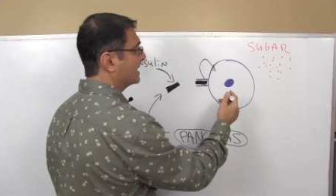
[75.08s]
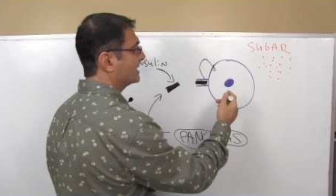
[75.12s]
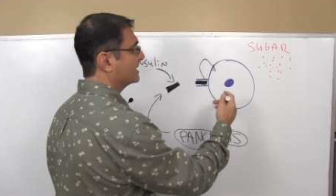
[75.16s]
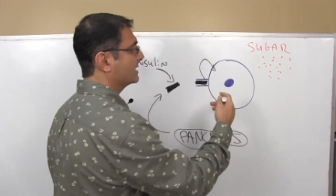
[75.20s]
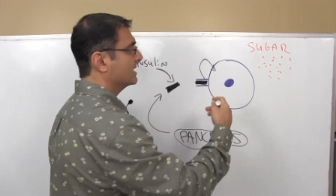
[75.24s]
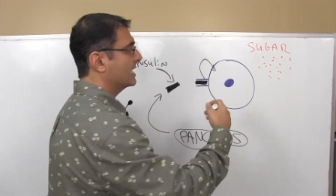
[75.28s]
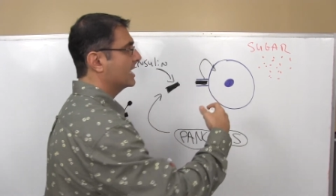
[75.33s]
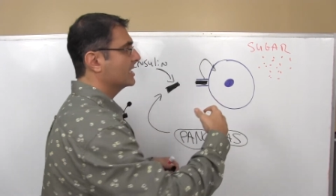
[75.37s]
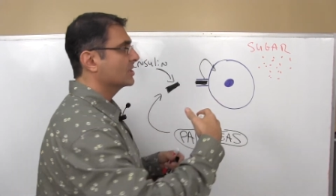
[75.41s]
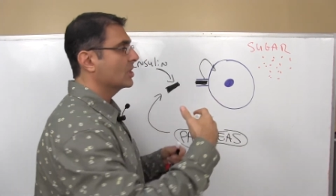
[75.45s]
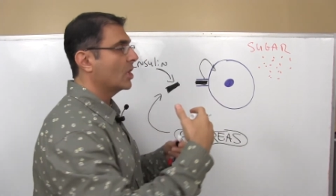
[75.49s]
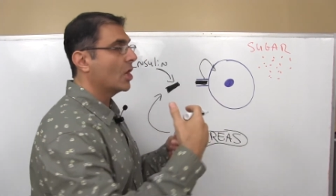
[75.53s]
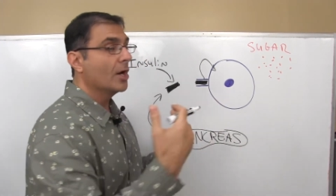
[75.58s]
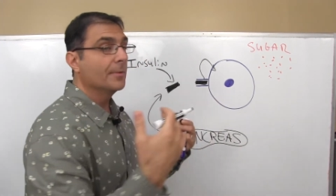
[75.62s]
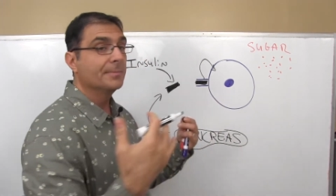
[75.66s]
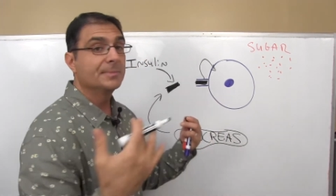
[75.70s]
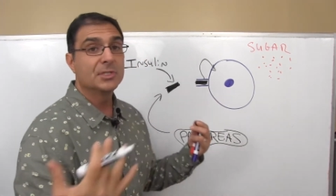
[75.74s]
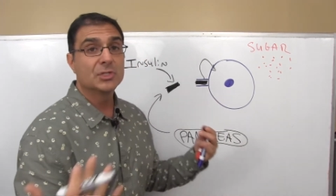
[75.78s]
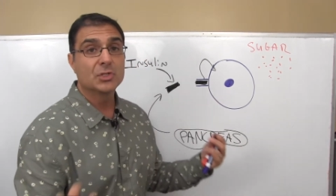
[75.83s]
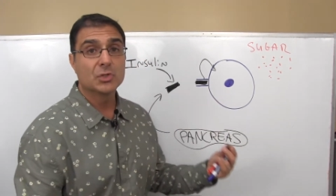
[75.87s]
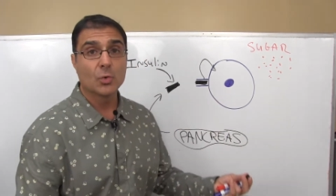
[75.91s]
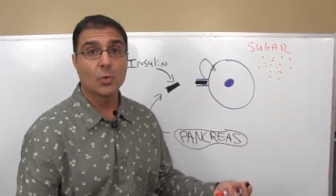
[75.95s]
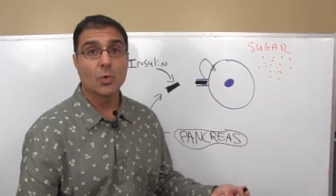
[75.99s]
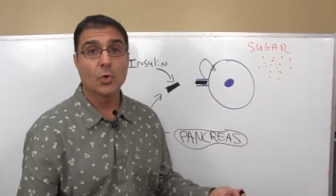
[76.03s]
that says
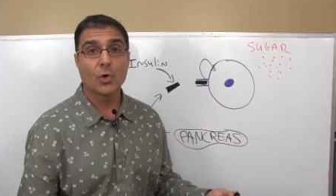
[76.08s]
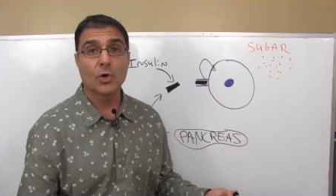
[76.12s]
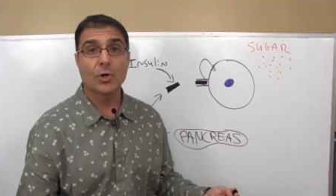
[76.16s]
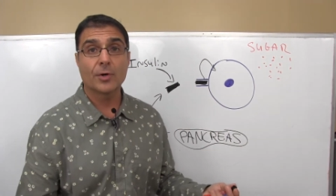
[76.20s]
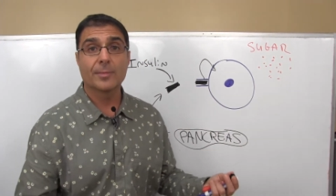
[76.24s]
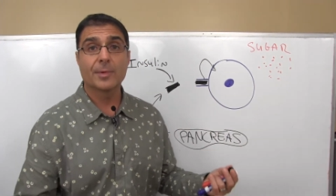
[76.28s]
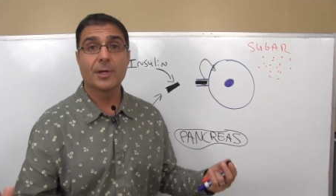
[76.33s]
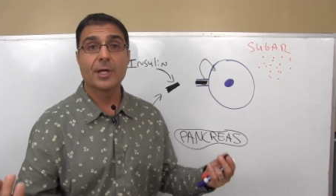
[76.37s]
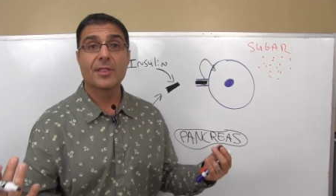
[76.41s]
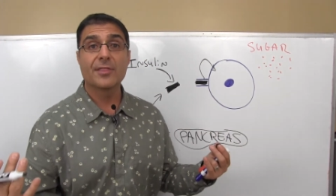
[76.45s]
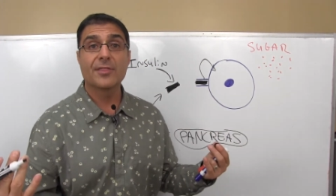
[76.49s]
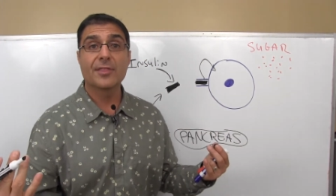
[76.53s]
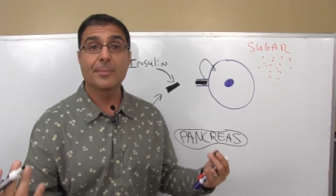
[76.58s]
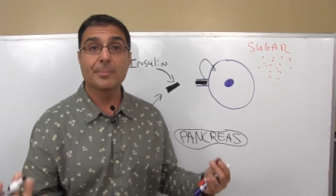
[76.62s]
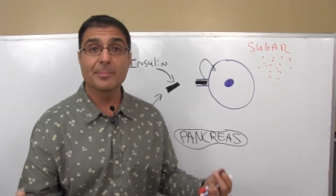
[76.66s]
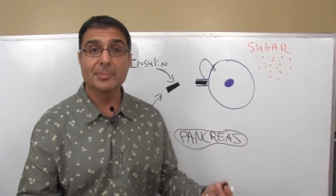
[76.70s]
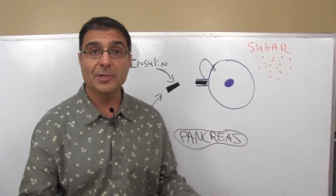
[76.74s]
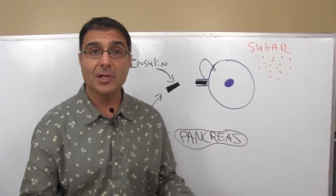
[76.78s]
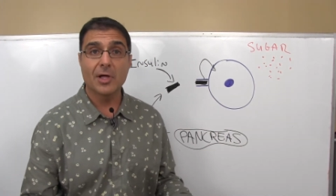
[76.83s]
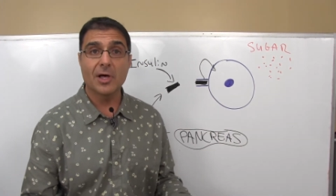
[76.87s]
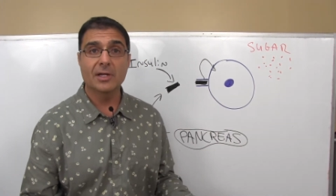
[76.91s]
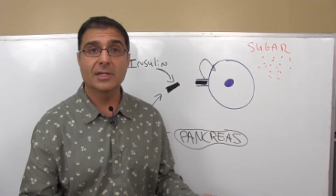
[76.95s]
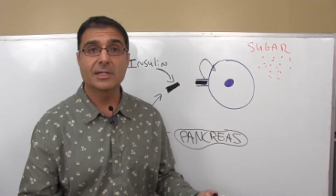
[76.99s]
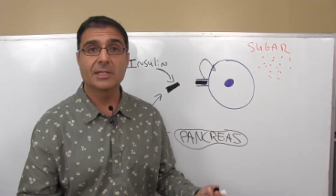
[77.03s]
absorb the
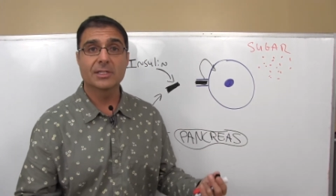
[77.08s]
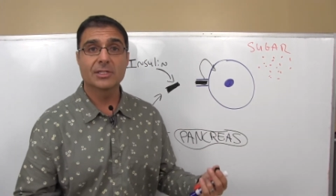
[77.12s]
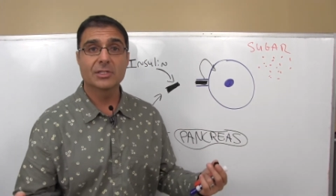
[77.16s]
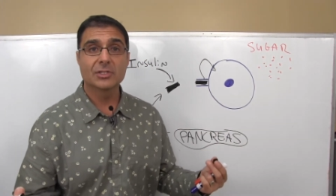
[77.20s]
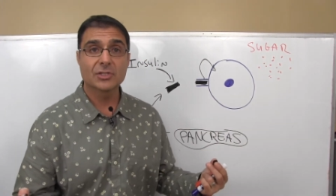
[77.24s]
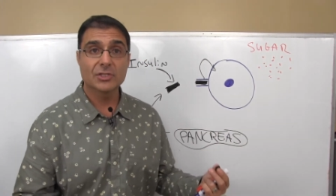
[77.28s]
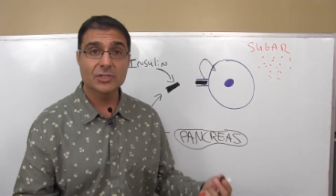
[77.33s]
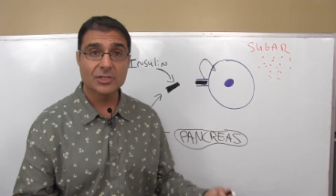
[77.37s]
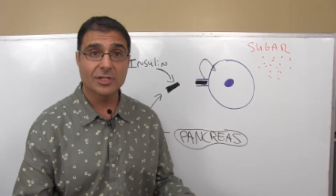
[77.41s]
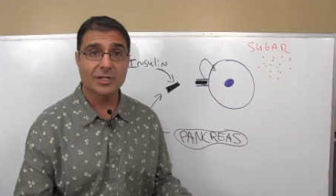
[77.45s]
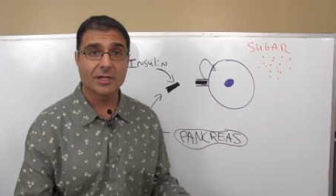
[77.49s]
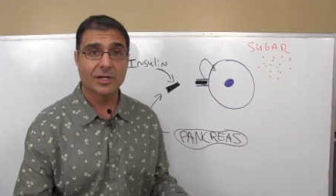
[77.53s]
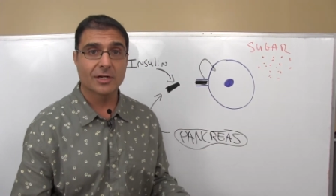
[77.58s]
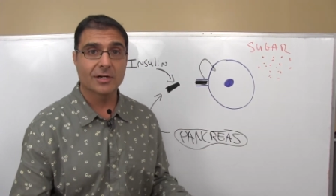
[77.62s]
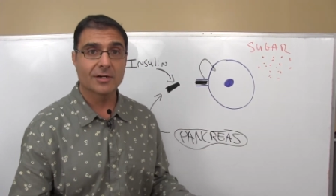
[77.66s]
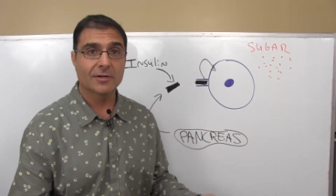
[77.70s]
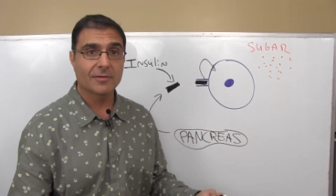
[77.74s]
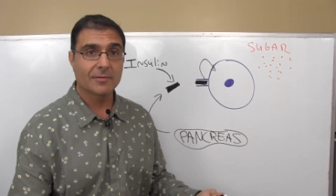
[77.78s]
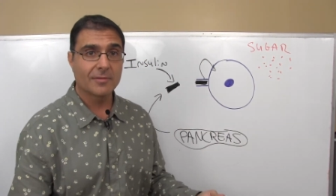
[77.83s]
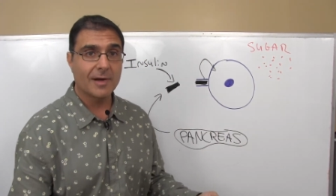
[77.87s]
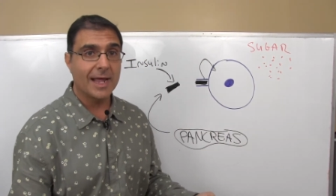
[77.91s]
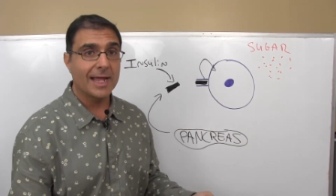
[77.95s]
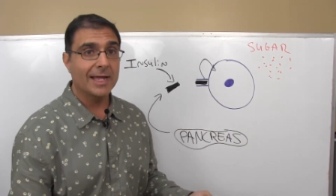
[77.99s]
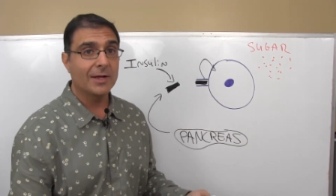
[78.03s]
blood
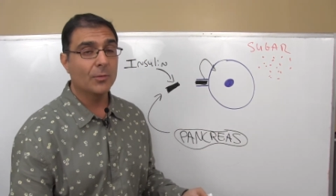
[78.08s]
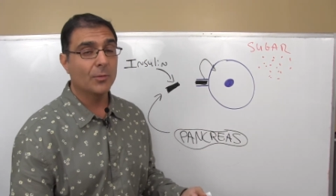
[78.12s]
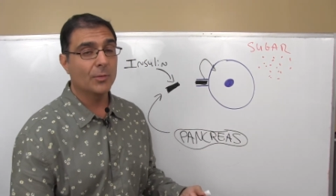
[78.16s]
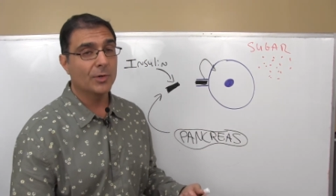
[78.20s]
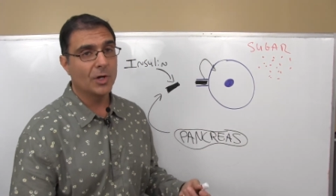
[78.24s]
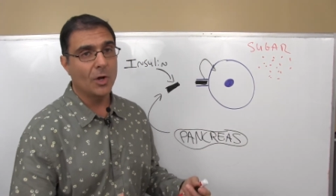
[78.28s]
sugar, right?